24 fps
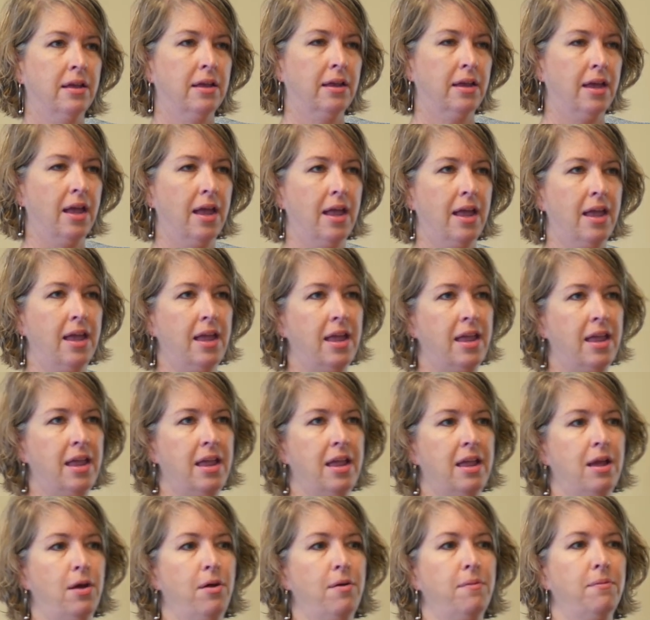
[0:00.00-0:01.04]

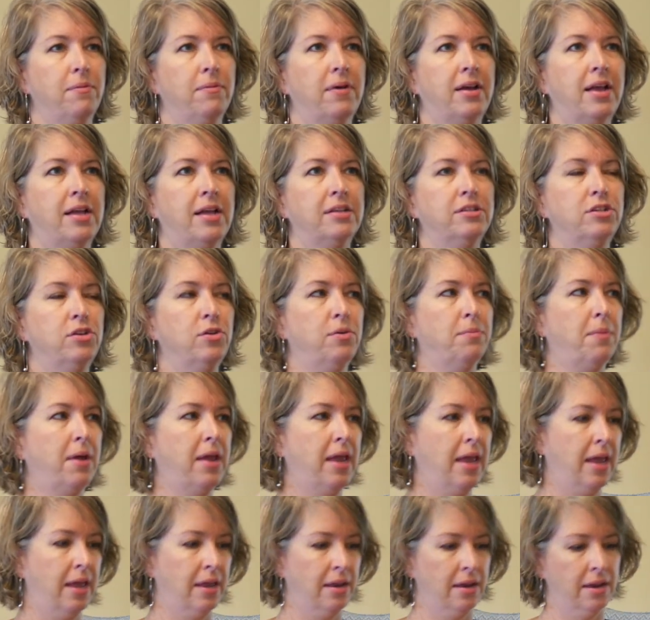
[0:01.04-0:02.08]
Okay, I got two in my
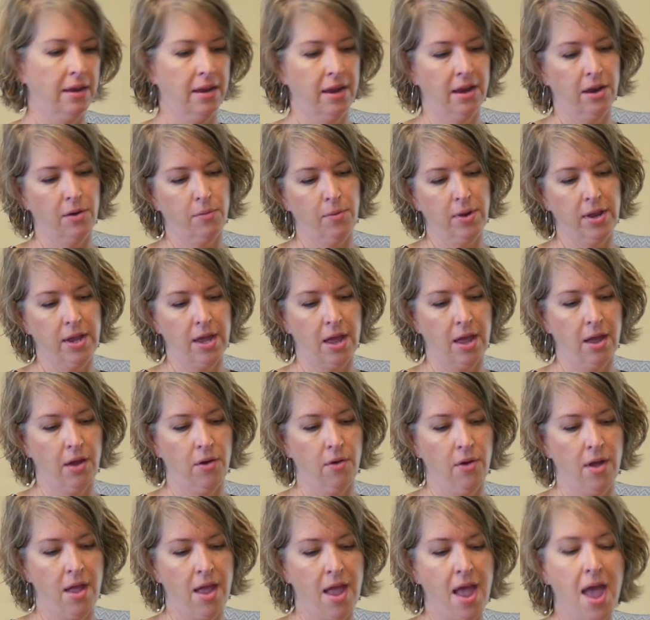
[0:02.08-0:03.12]
hand. Here we go.
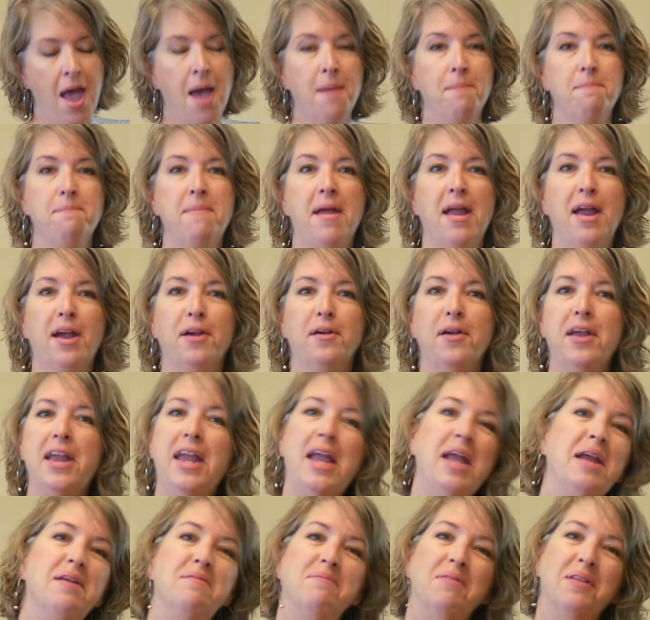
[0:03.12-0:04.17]

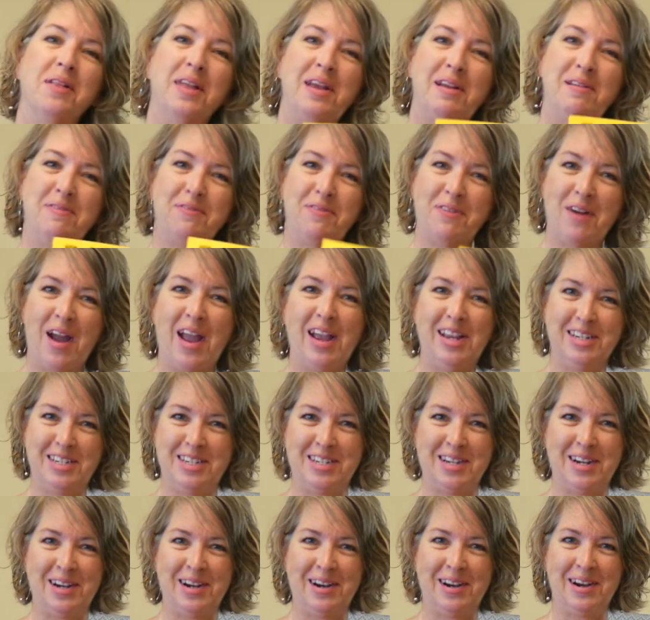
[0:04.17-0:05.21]
Mary Emily
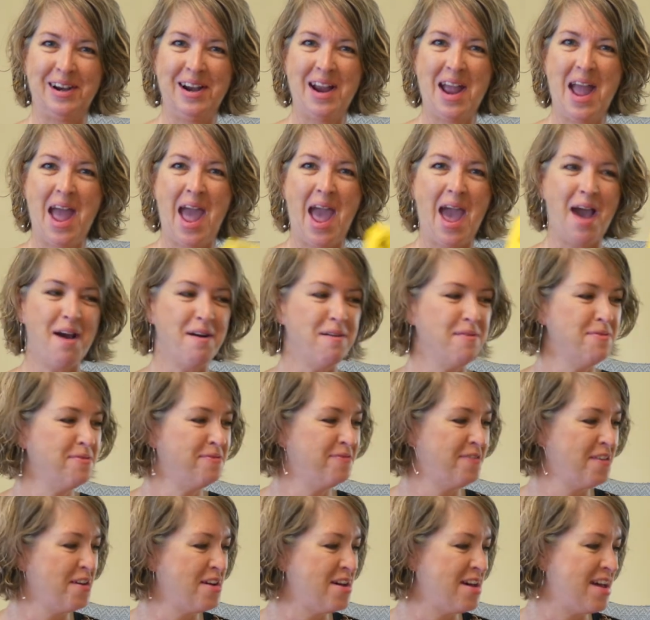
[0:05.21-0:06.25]
Frazier. How
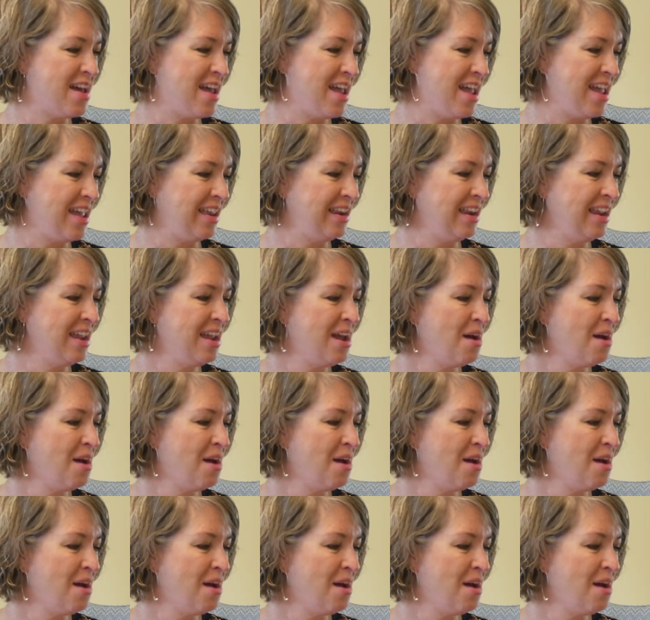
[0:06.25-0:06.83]
fun.